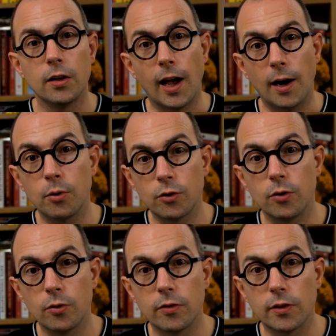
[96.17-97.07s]
I want you
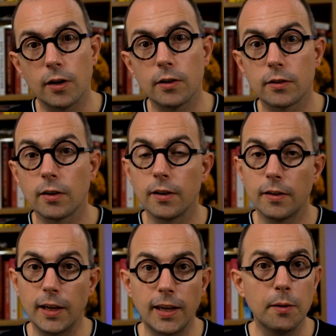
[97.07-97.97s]
to start
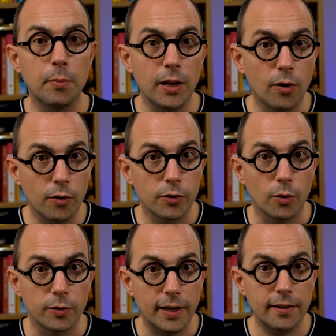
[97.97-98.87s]
thinking beyond
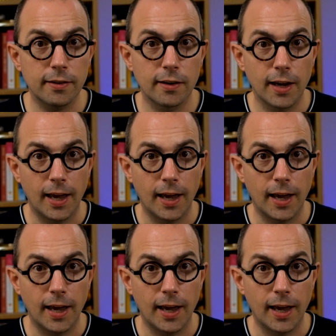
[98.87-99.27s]
your desk